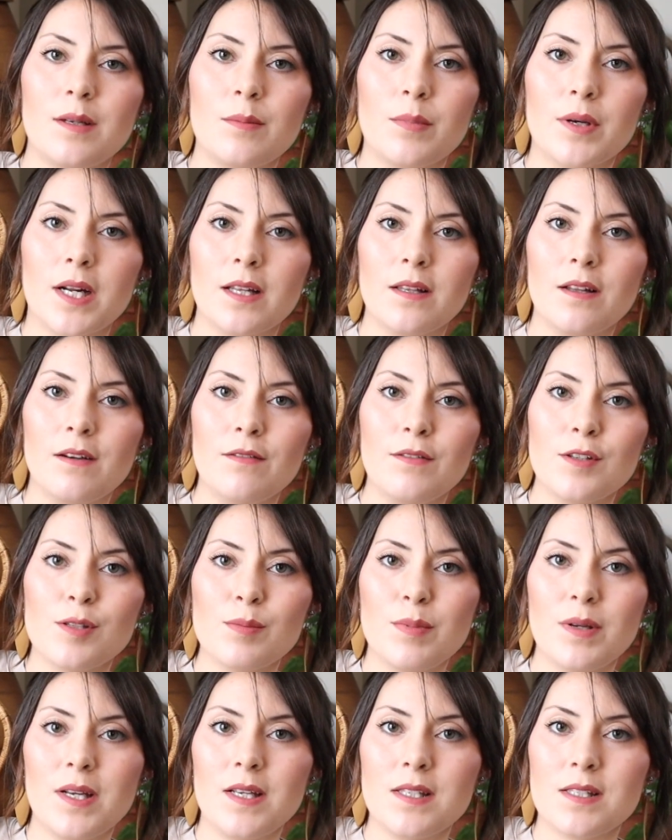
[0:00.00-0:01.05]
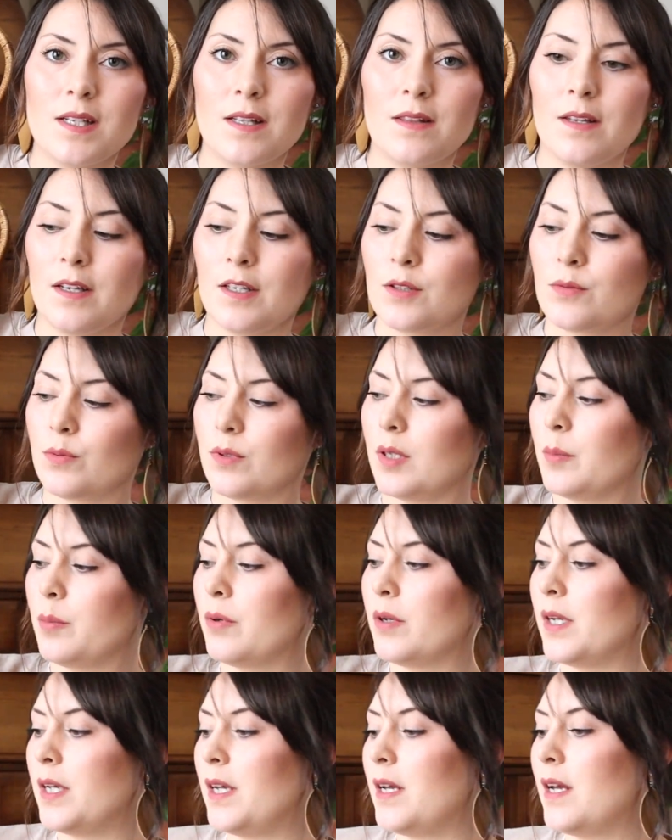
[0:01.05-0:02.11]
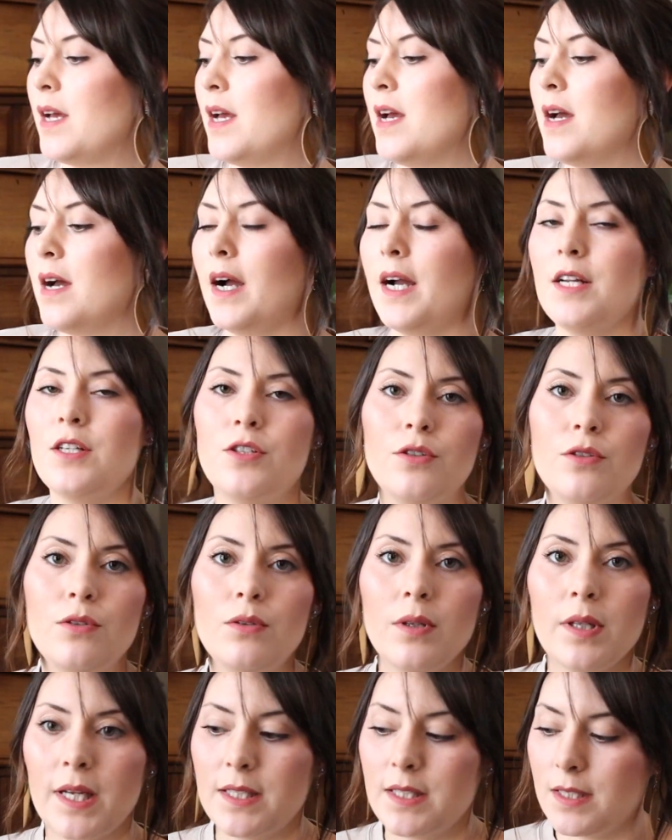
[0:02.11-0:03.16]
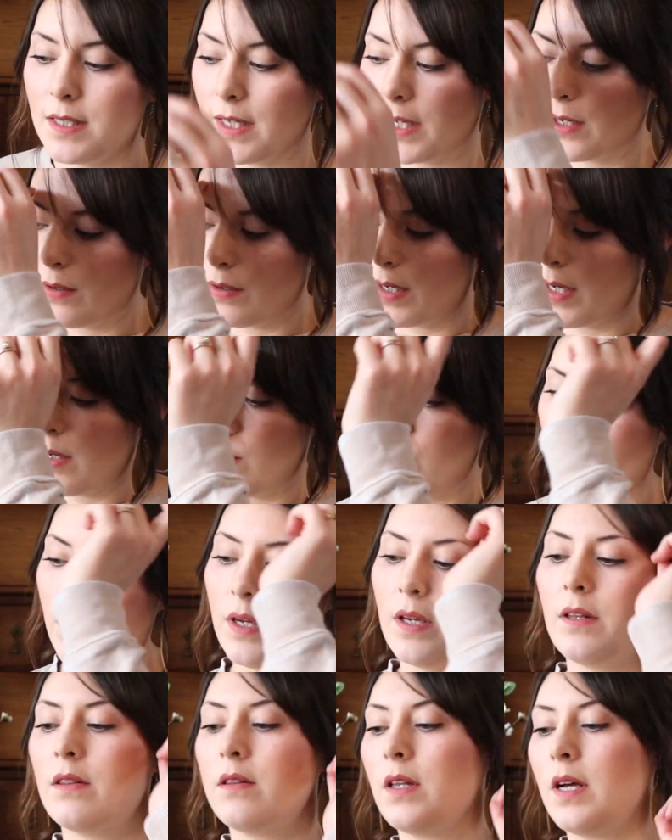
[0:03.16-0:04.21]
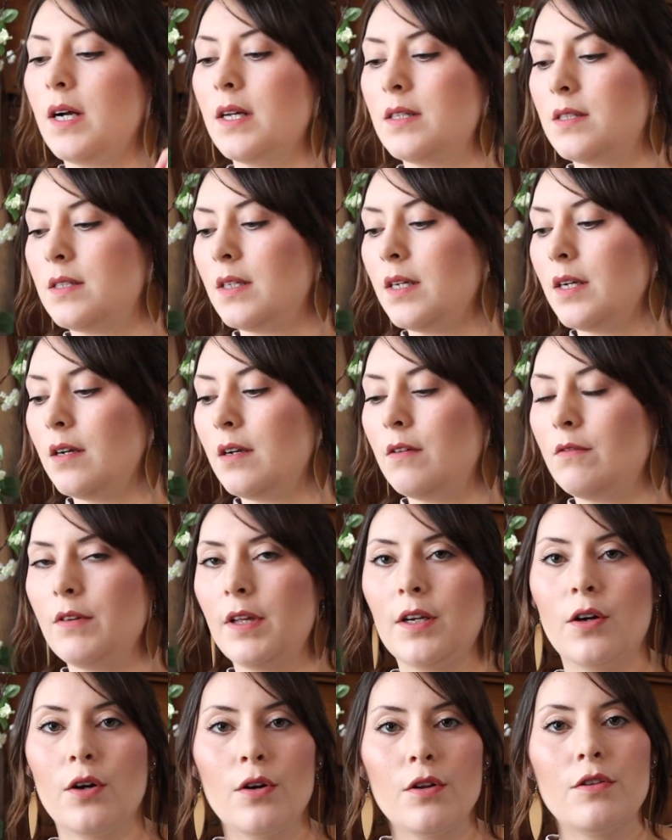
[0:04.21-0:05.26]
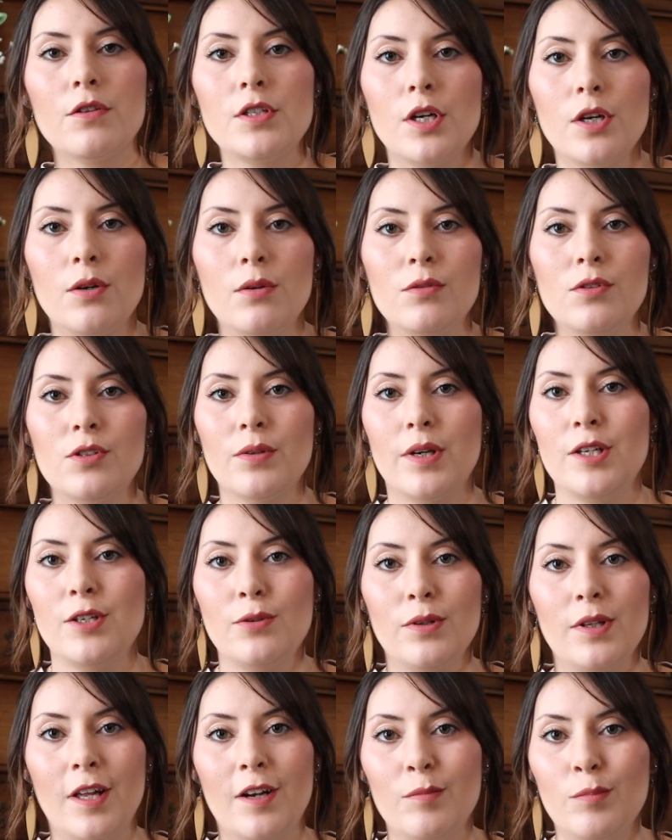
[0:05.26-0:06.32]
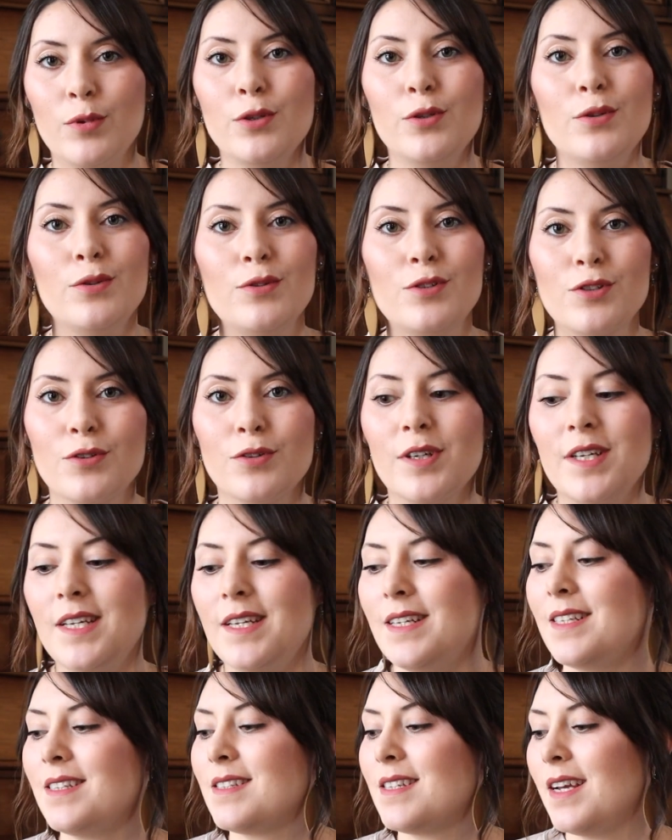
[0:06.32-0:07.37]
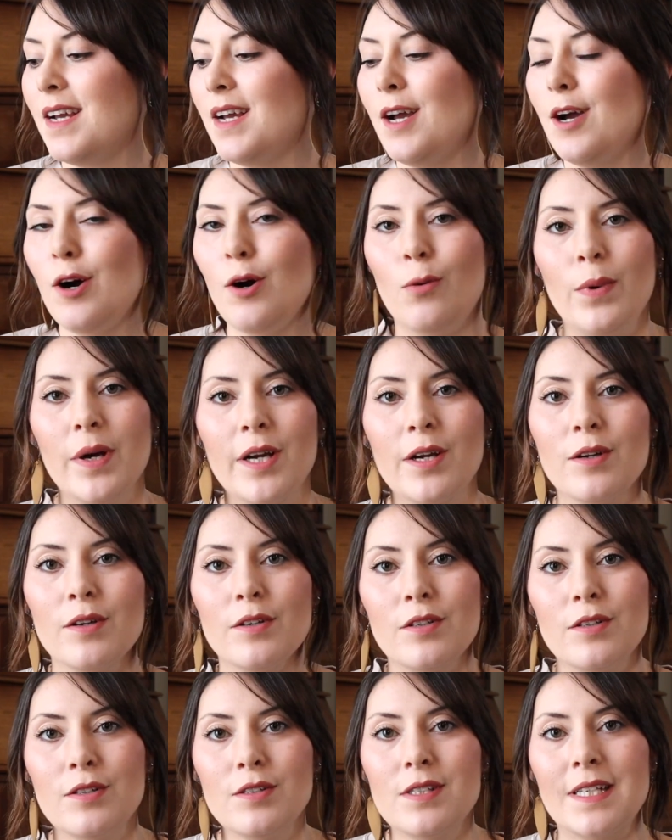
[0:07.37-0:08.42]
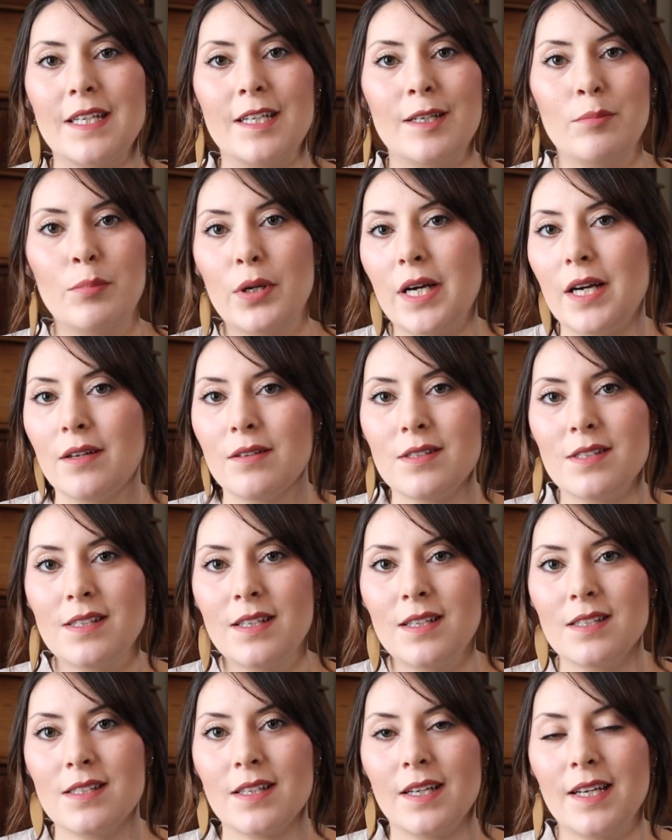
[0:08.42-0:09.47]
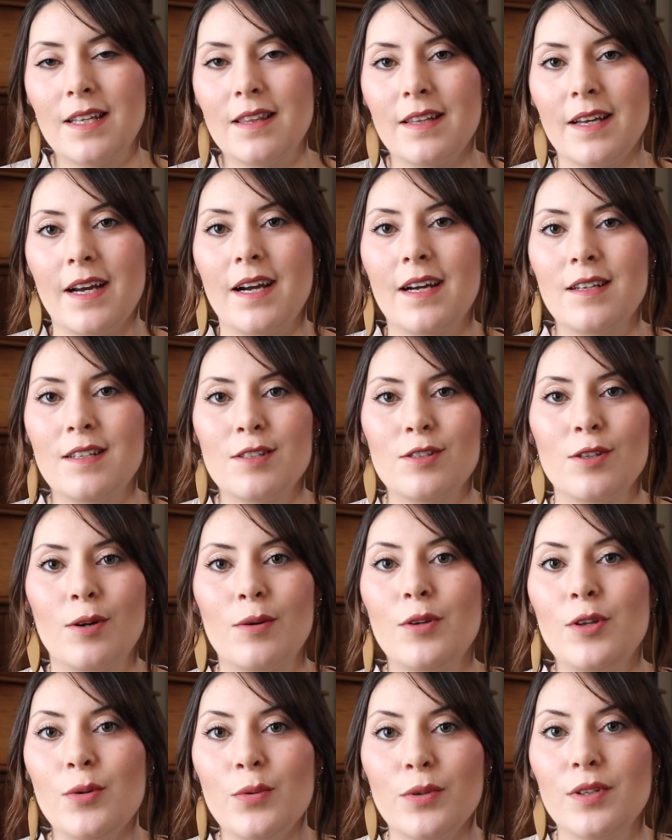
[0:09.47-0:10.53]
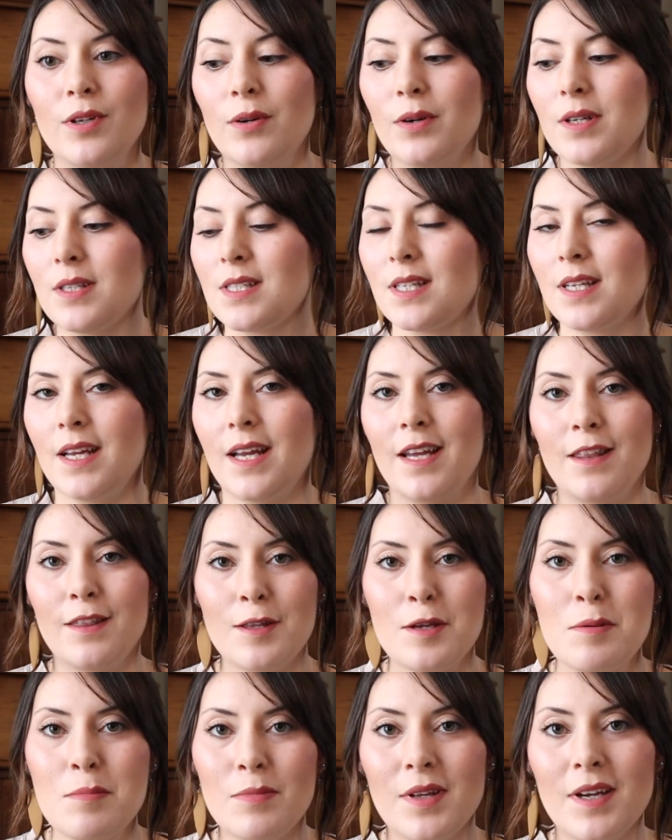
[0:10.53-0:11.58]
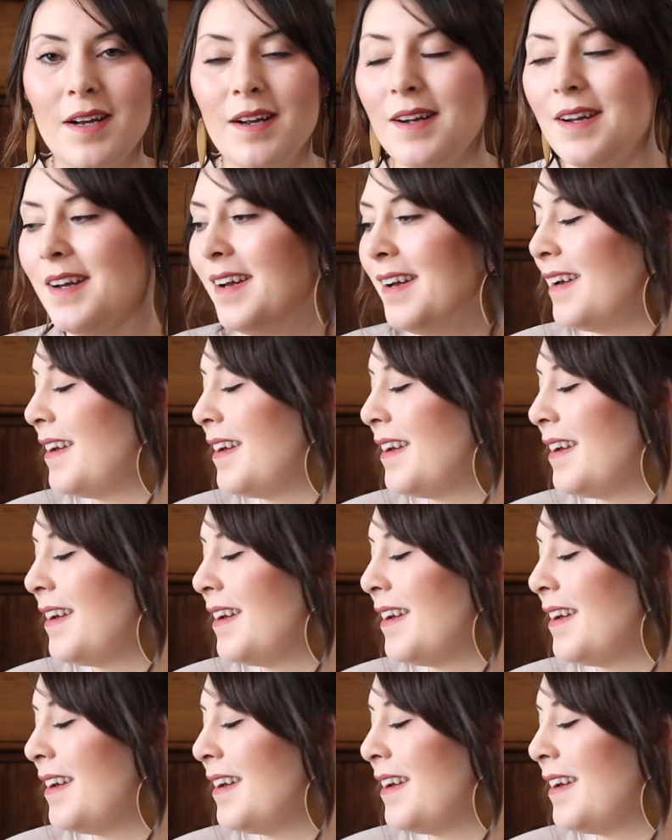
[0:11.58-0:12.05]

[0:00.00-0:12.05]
But I love this piece, and I think it's really pretty. I do like to decorate with lots of like earth tones, so I do a lot of blues, greens, wickers, browns, things like that, so you will notice a theme there.